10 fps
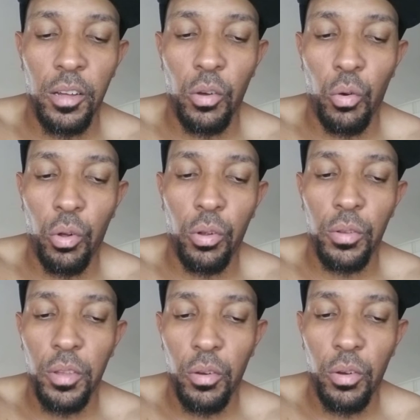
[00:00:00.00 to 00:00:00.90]

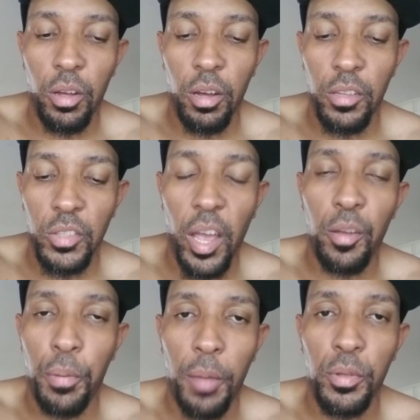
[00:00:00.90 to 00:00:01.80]
all entire
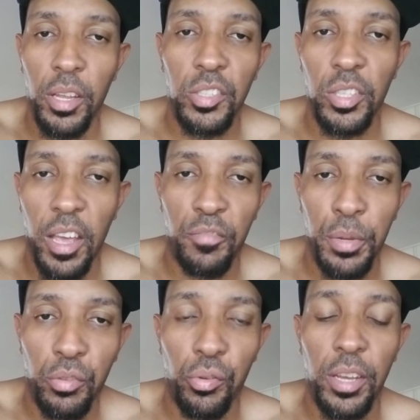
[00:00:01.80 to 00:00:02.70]
population have
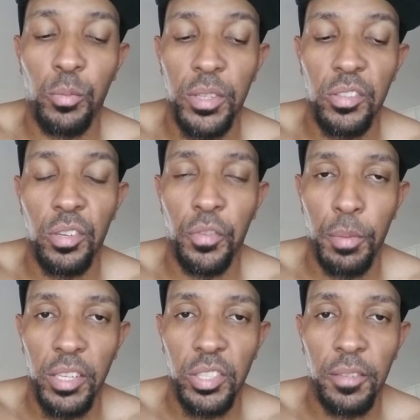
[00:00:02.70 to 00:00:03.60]
been created with this
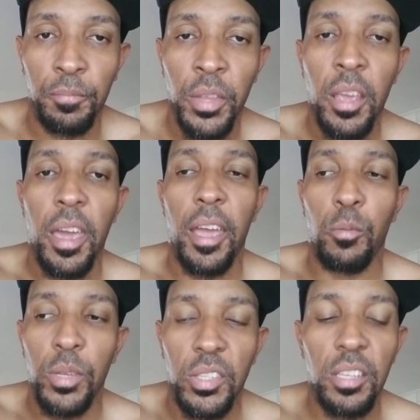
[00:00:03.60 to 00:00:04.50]
information. And
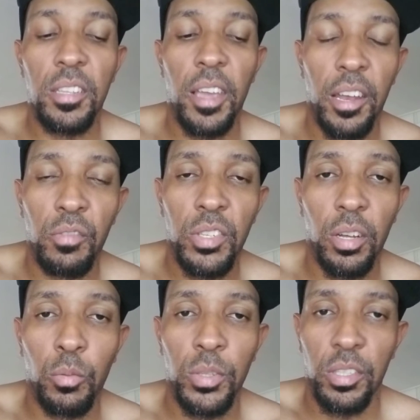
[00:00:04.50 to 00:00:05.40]
we see the end
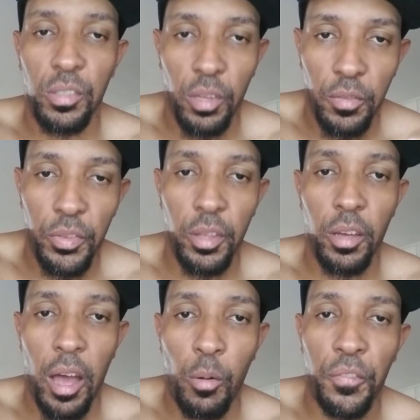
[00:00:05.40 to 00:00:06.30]
result, which is
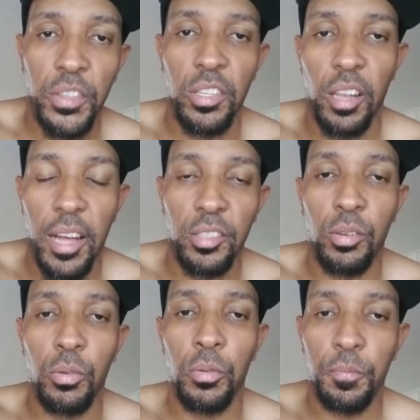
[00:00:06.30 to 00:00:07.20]
our
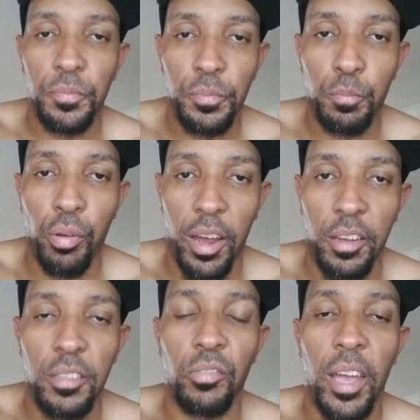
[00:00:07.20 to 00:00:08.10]
physiological
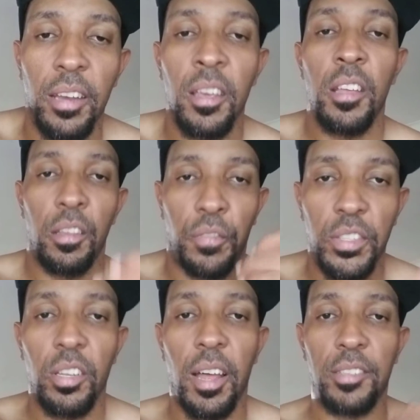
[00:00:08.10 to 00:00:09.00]
product, right?
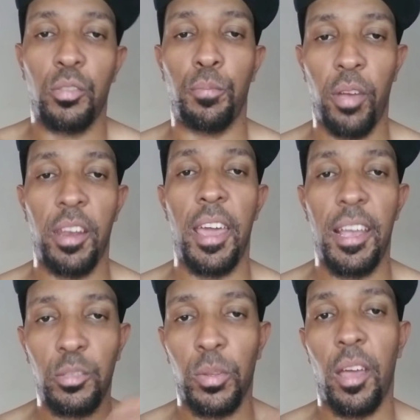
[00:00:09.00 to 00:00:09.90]
It
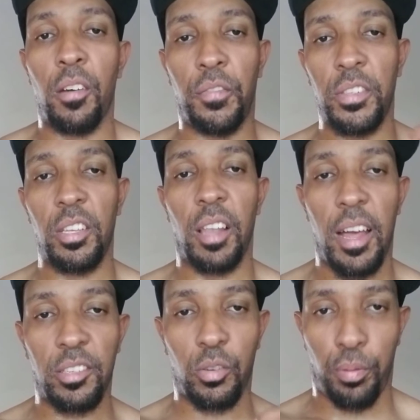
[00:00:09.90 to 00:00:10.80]
ends with our
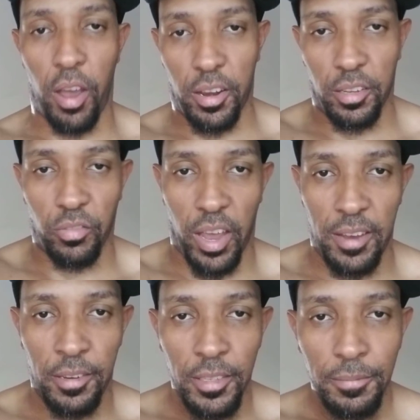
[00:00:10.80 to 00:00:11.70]
physiological product, right?